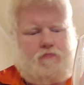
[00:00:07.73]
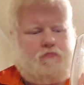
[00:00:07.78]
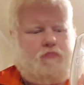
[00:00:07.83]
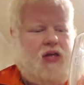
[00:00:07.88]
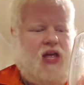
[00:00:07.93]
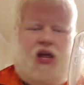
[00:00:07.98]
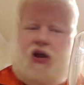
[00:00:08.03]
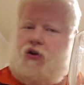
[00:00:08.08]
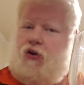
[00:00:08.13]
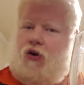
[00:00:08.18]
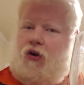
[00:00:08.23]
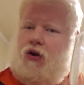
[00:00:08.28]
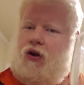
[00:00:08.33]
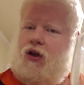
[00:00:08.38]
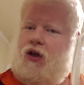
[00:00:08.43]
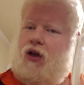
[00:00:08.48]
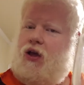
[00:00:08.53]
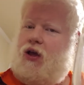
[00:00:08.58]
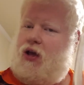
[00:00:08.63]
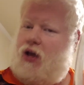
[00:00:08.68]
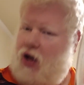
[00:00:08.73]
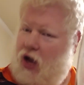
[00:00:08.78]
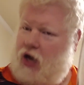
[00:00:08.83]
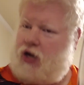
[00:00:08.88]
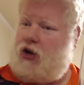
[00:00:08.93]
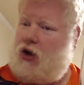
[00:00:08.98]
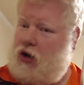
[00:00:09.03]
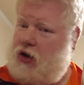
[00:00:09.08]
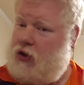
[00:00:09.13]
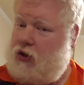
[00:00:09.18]
beer, a
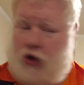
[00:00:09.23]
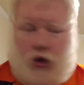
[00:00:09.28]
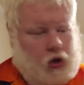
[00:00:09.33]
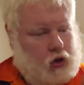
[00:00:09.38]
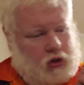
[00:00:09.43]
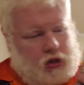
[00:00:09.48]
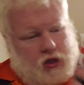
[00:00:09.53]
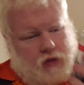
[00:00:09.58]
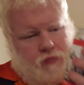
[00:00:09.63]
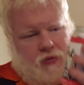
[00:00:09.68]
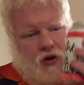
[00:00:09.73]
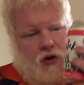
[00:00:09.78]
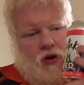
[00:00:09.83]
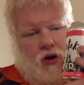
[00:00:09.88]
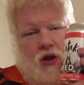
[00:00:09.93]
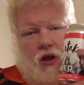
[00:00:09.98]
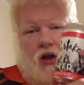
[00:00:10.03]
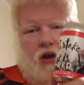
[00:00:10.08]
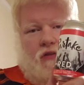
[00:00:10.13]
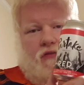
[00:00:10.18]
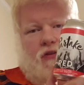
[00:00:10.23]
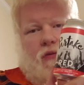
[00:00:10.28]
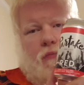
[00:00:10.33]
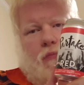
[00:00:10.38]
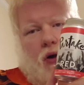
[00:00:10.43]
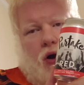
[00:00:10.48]
non-alcoholic beer, from